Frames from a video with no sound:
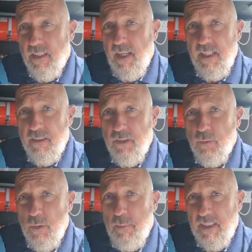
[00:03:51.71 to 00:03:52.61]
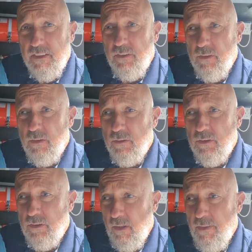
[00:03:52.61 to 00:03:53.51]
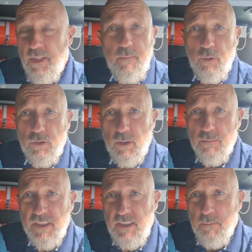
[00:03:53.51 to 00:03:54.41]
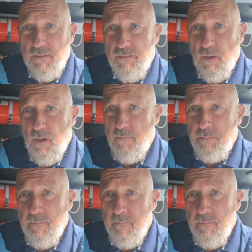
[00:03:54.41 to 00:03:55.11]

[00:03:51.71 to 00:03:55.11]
I had the Webasto Thermo Top C before.